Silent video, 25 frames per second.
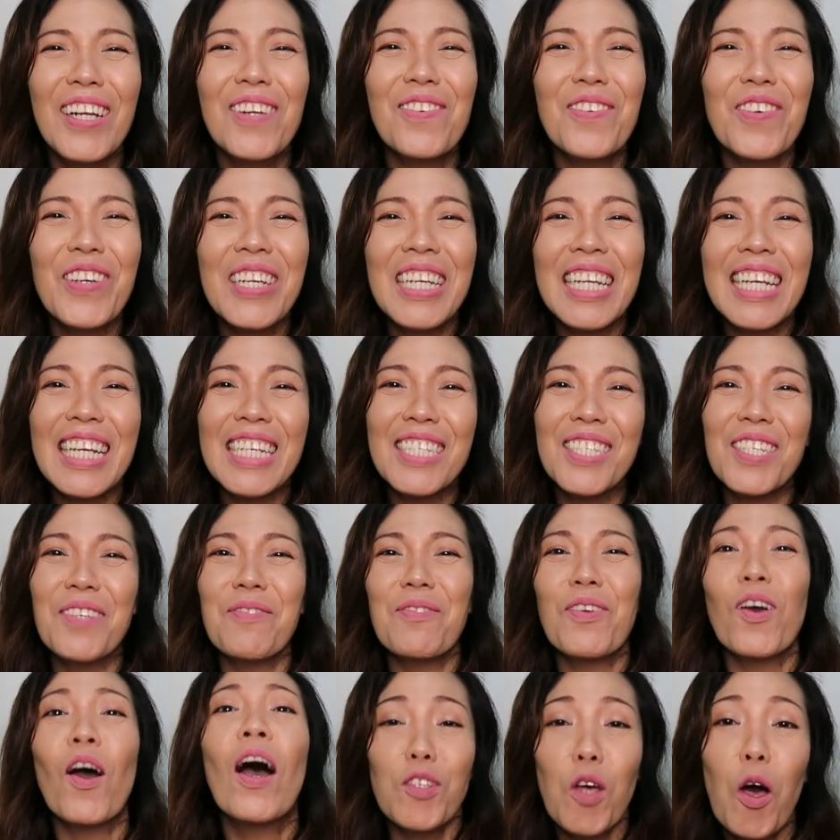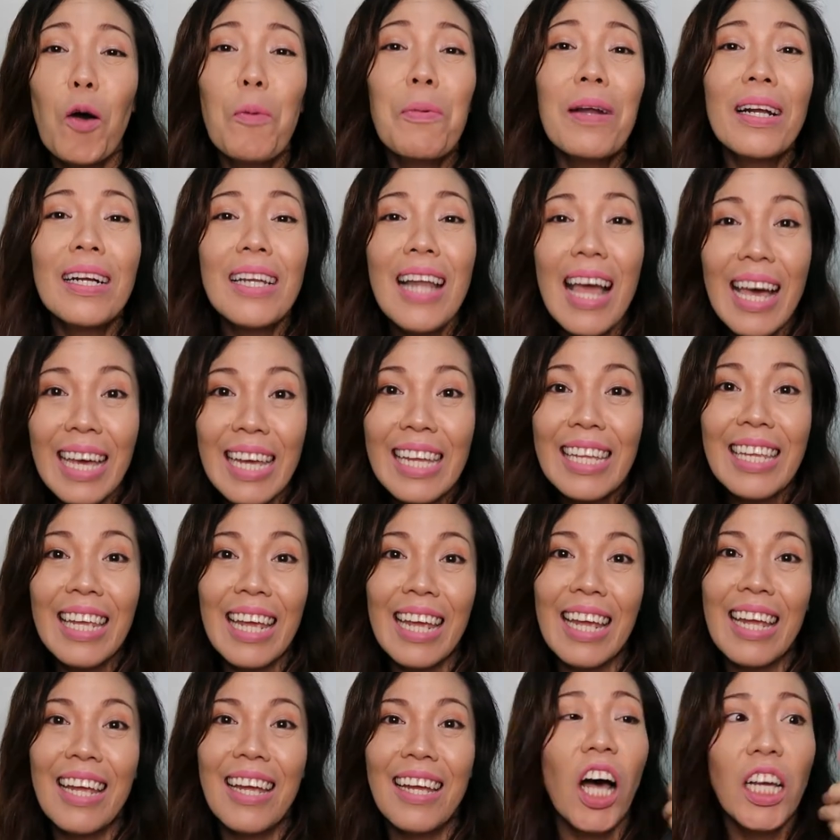Alam ko iniisip nyo. Sobrang laki
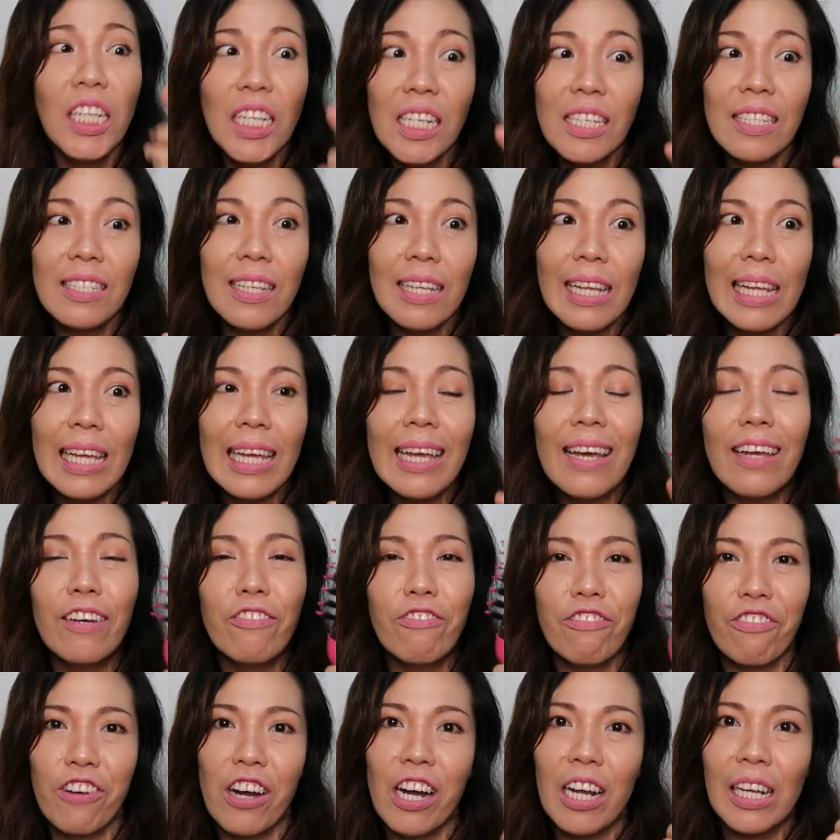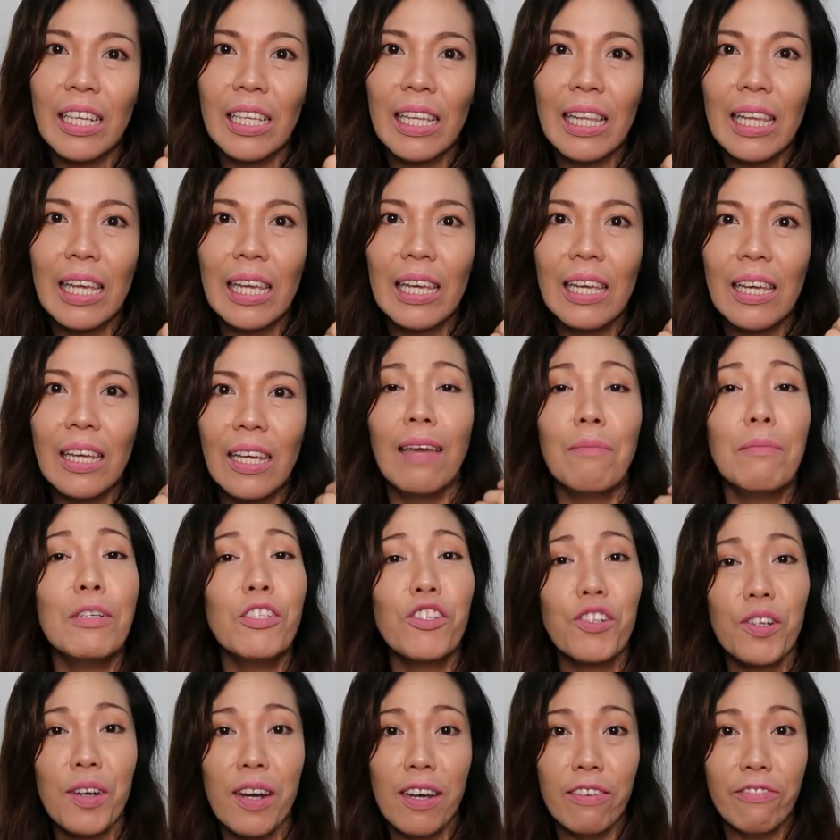niya. Honestly and frankly, I'm
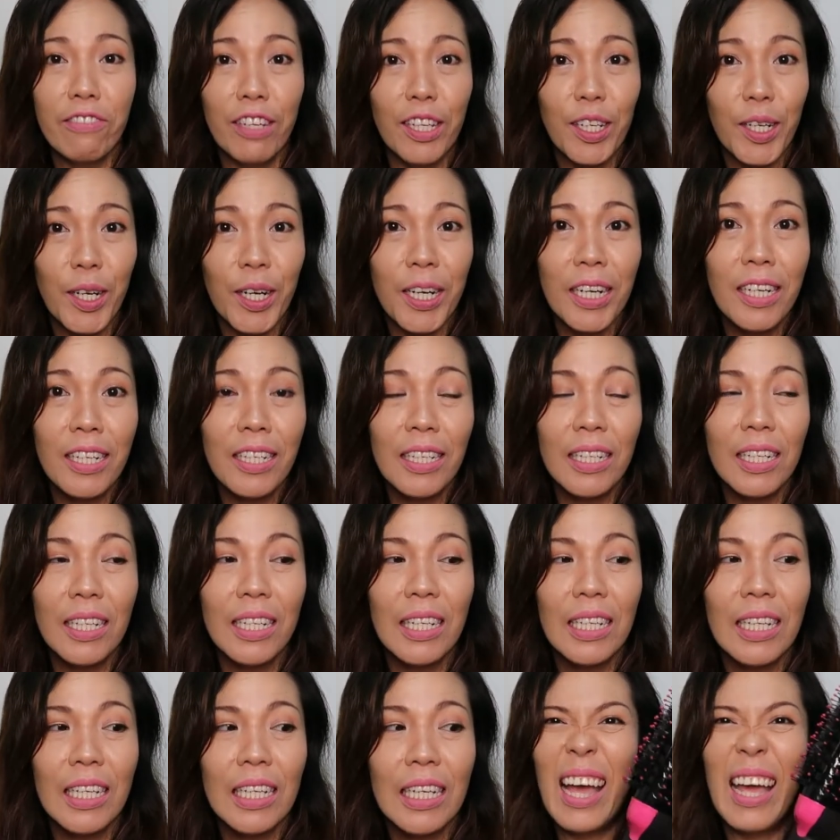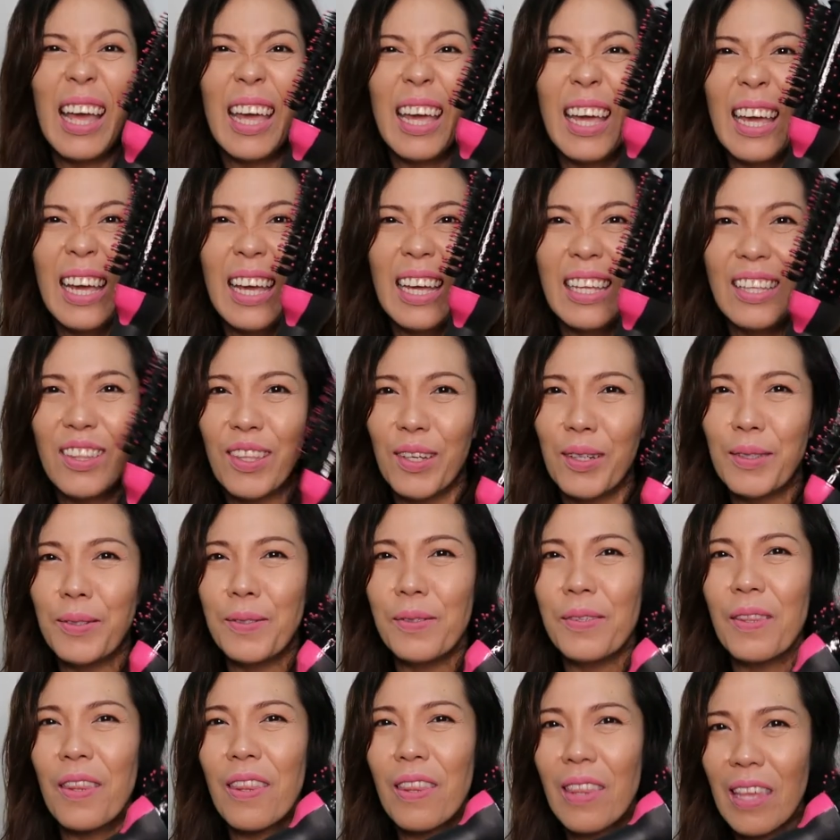a traveler. I
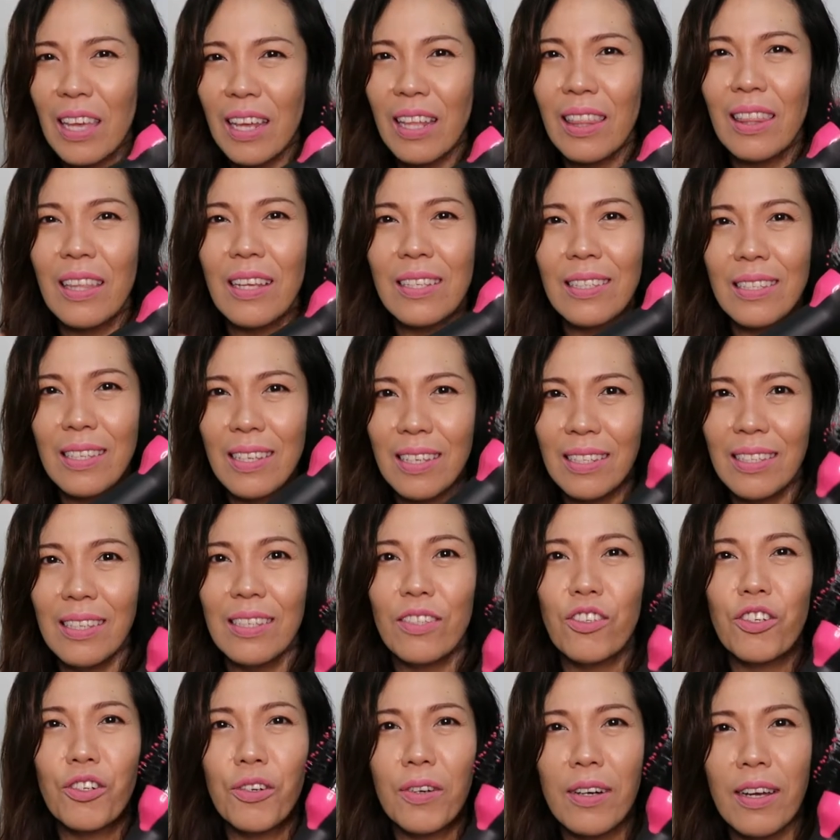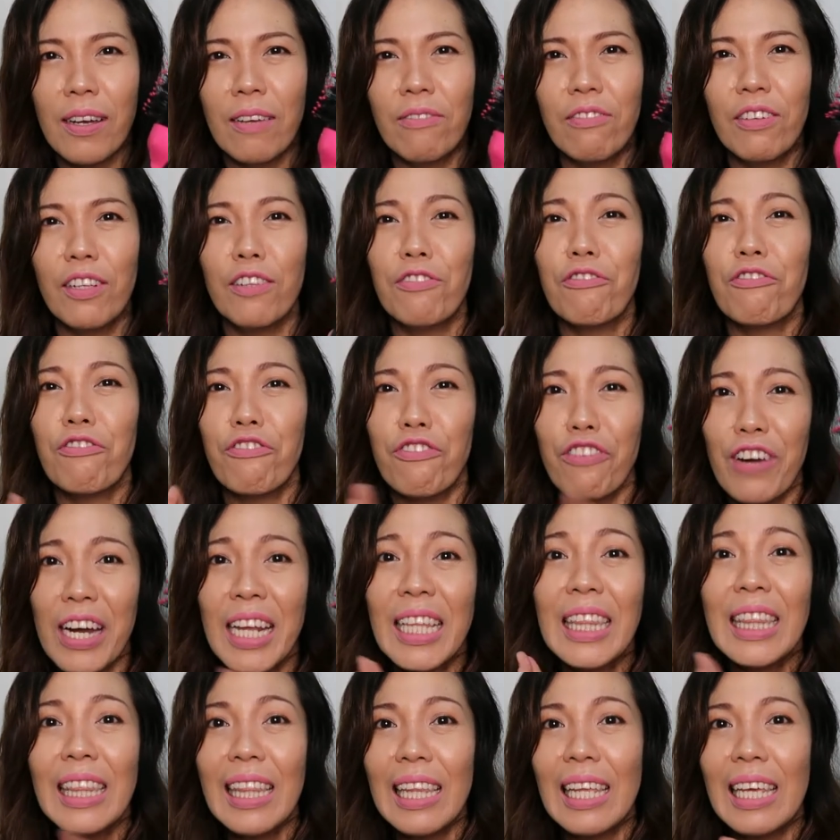don't think this is a
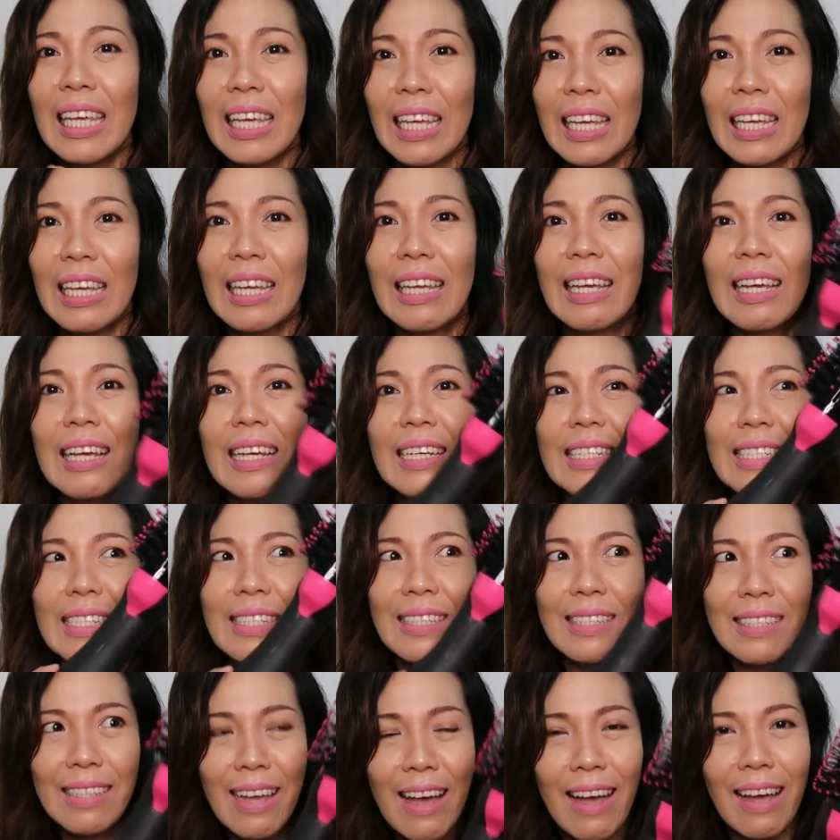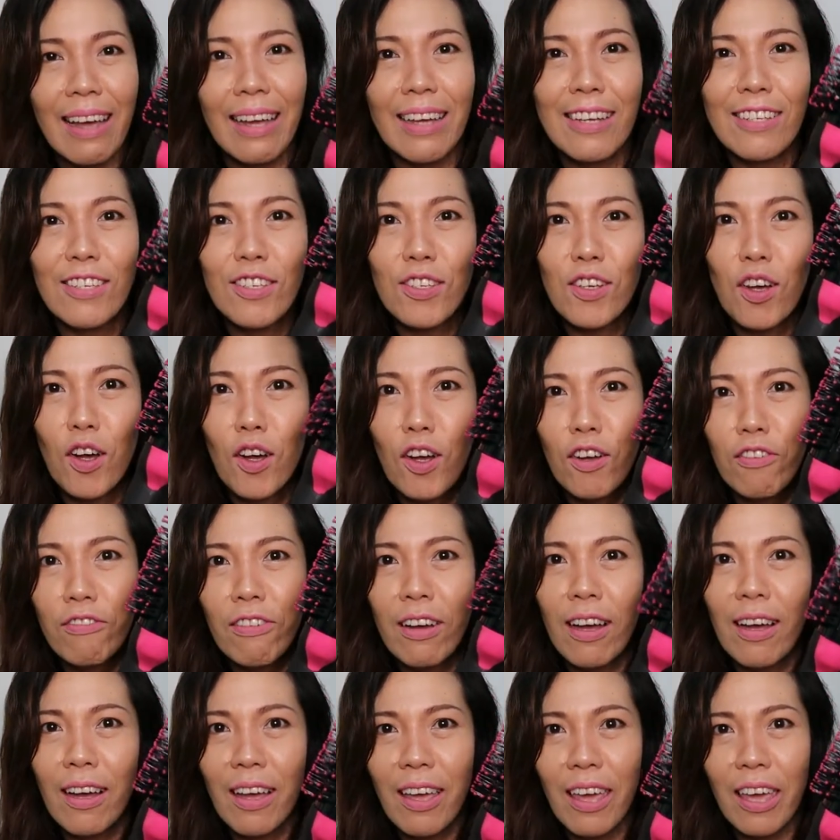travel-friendly size
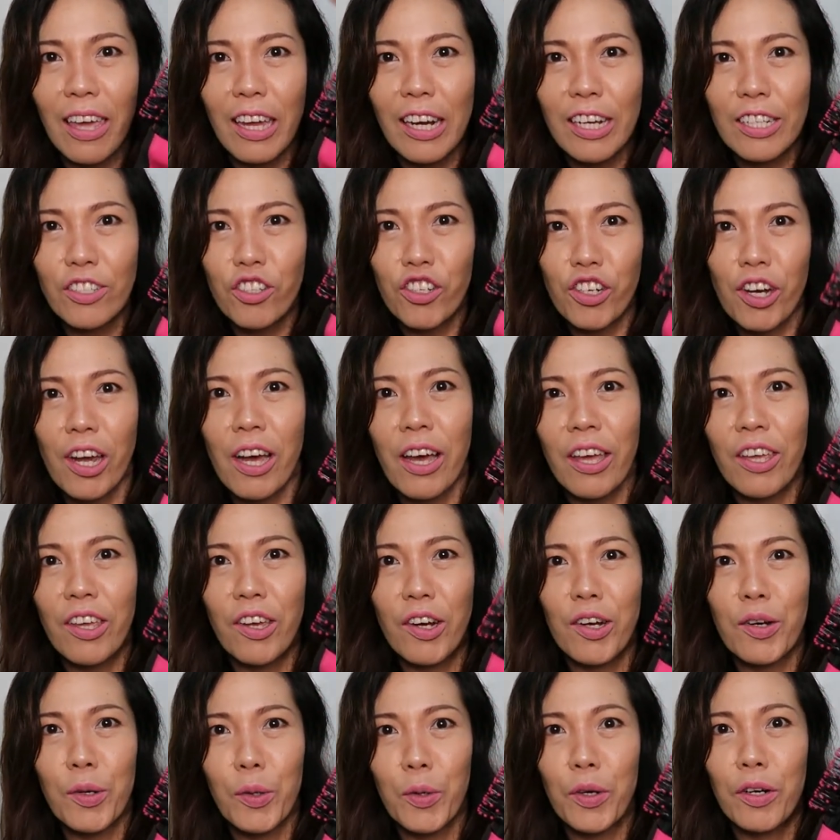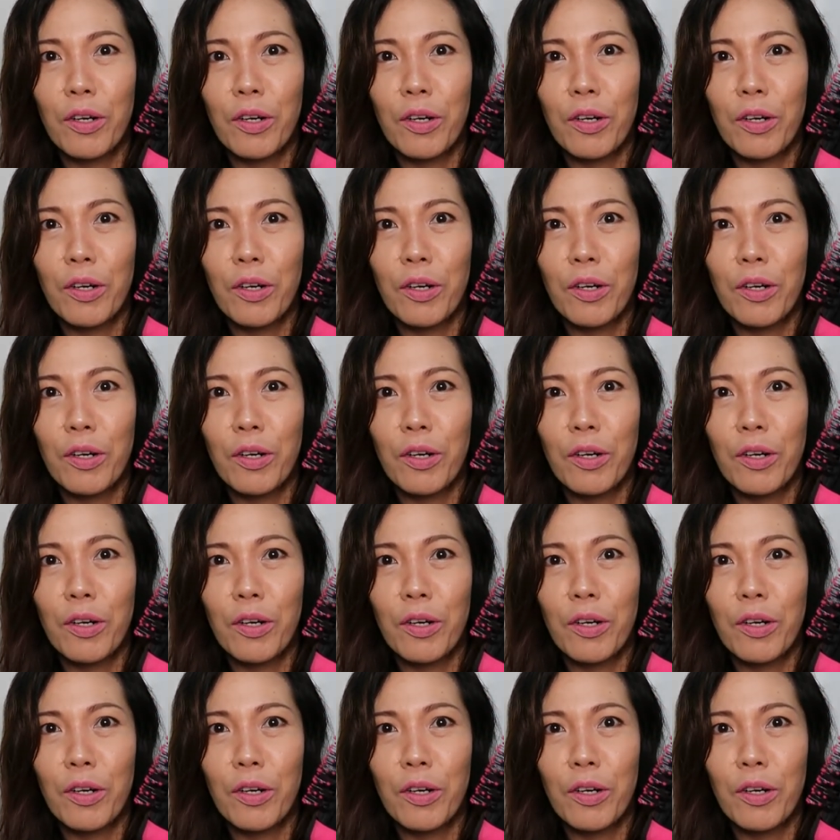of a hair dryer